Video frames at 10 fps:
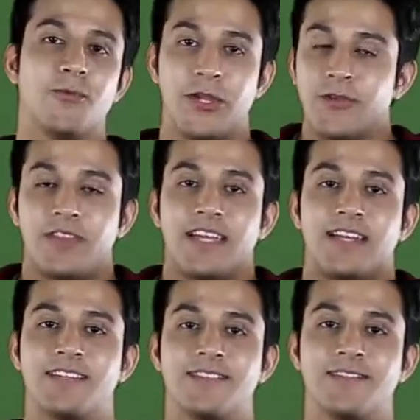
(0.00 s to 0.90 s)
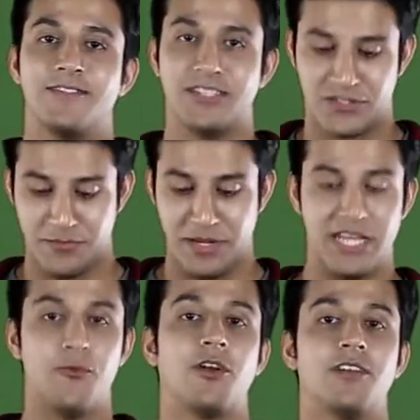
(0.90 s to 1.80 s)
What do you think this
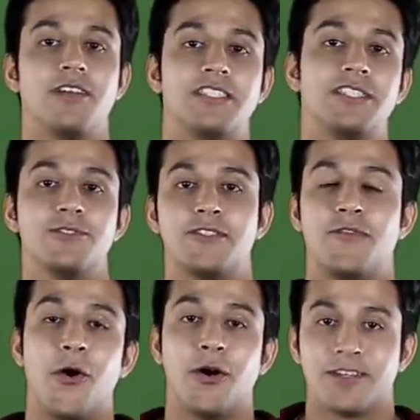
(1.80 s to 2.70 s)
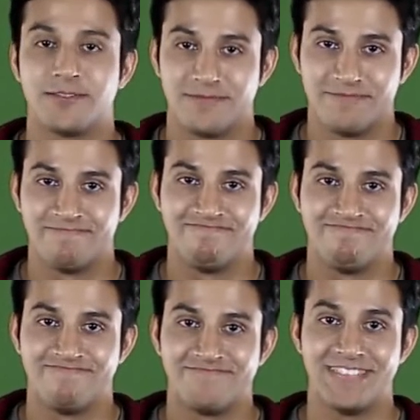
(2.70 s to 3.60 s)
remaining water is used for?
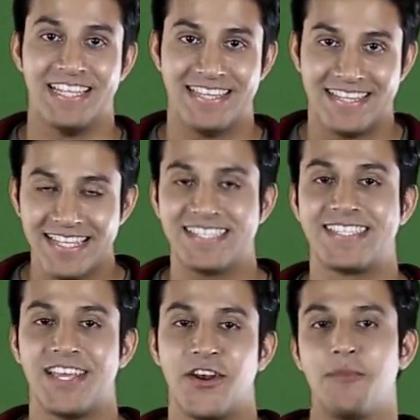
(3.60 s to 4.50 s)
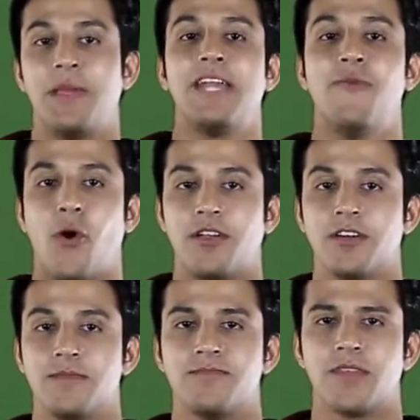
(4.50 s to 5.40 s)
This remaining
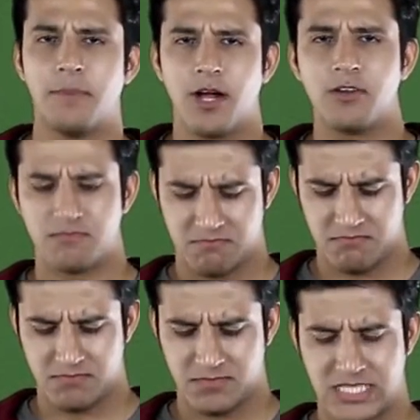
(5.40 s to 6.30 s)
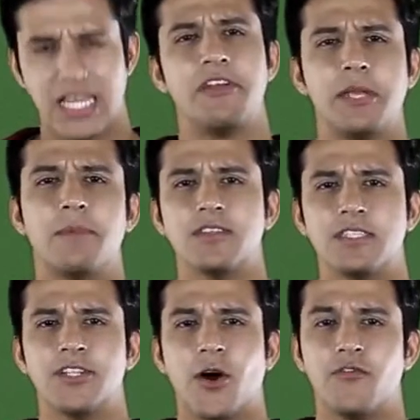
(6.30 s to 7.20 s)
water, about
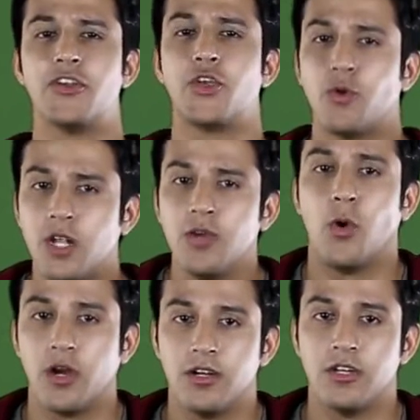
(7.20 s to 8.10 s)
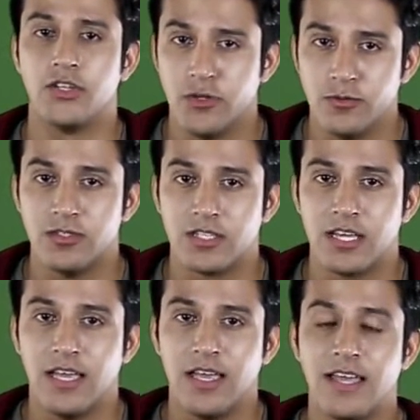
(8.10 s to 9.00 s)
70% of the total water used,
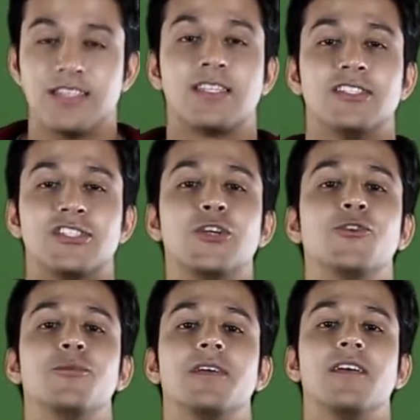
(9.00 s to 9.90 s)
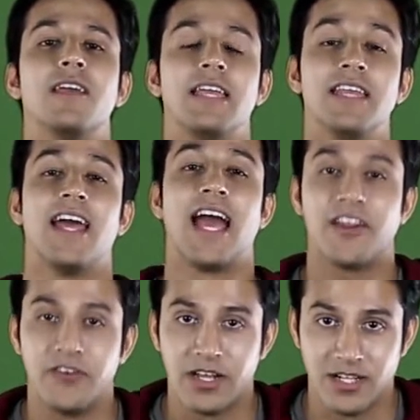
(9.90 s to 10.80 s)
is consumed in
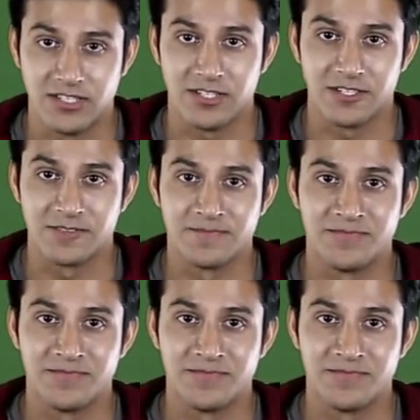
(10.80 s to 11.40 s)
agriculture.